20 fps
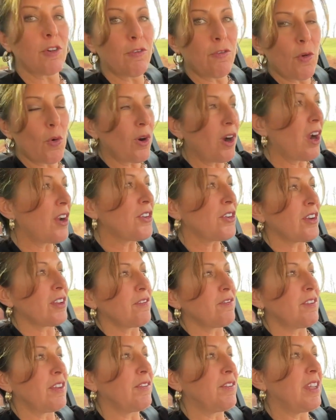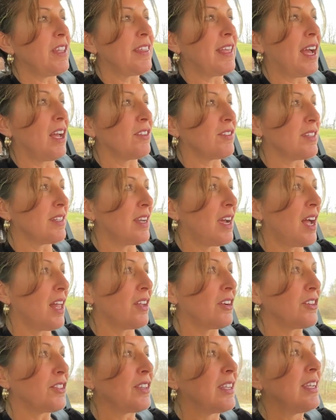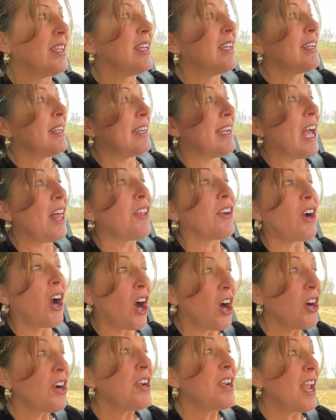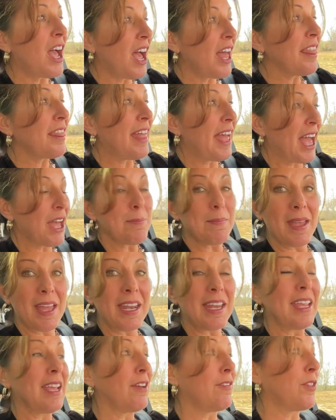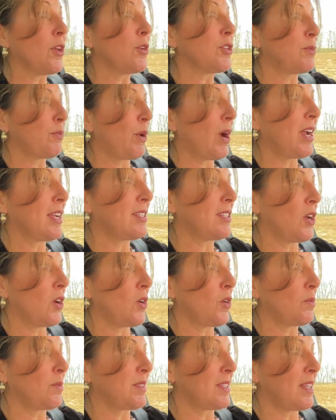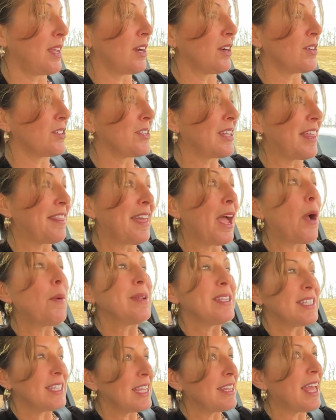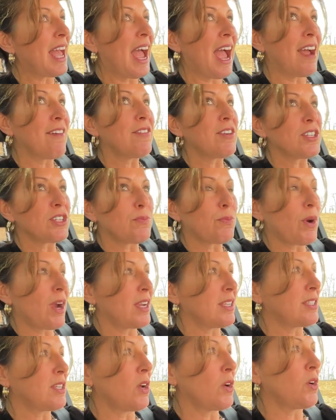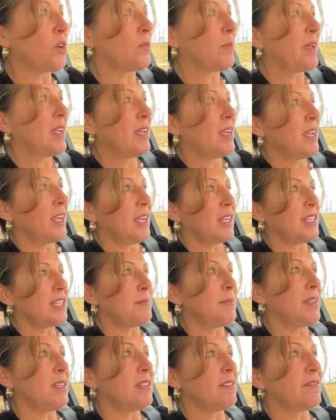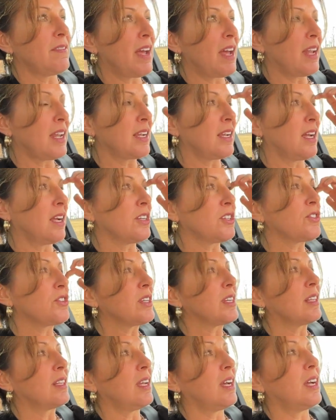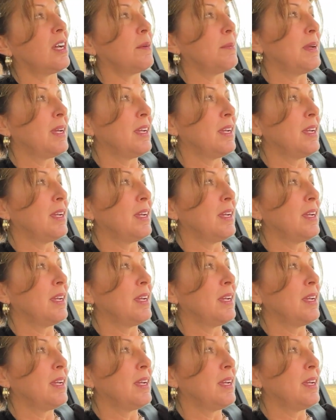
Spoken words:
$450,000. Now, there are not that many of those priced homes there. I would say the average priced home in Dominion Valley Country Club